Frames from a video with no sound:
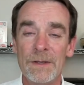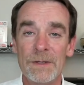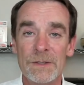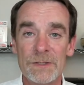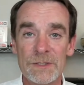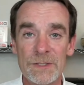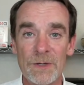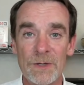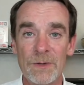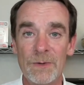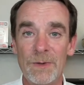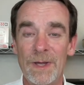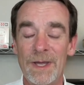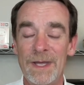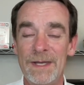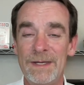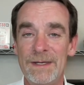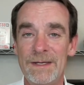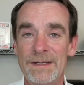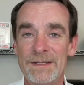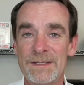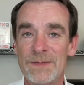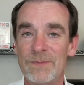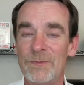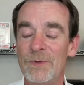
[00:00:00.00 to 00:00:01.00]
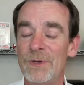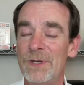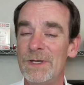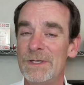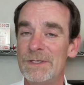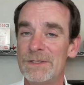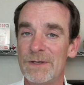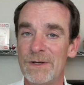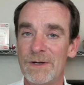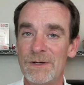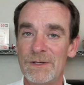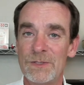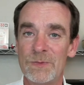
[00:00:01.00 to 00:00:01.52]
So I did some
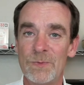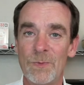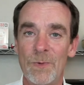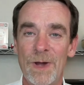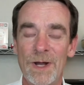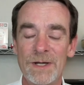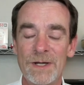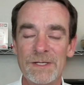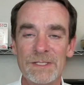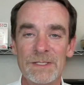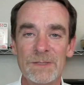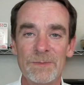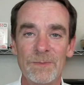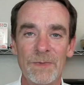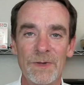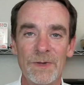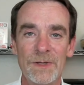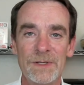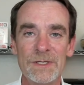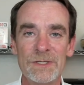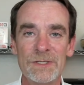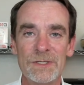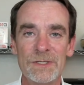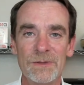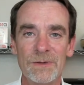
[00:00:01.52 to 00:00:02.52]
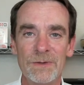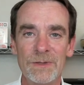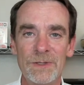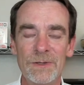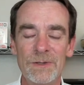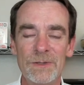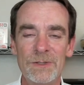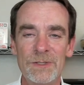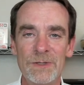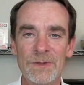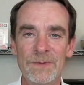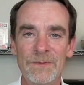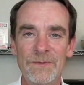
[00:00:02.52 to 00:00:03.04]
research, watched some additional
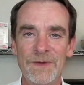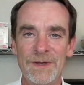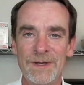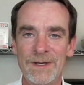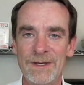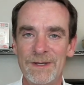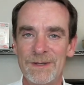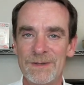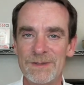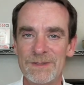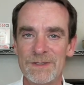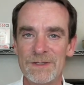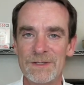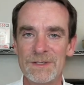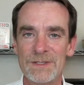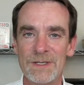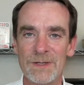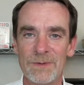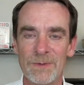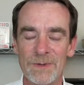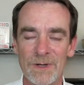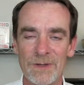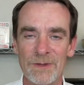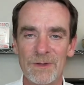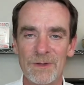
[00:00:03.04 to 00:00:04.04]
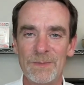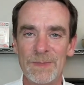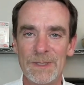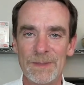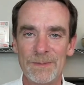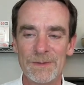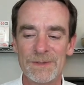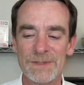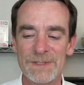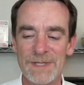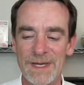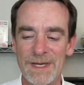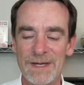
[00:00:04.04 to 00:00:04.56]
YouTube videos to see what other
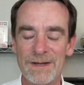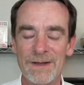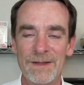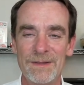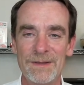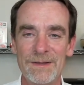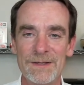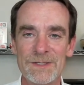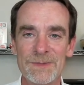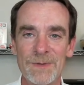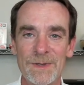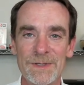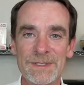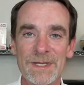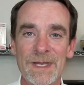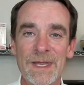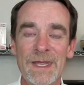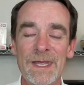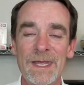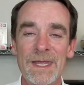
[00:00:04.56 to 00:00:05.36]
people's take on this was.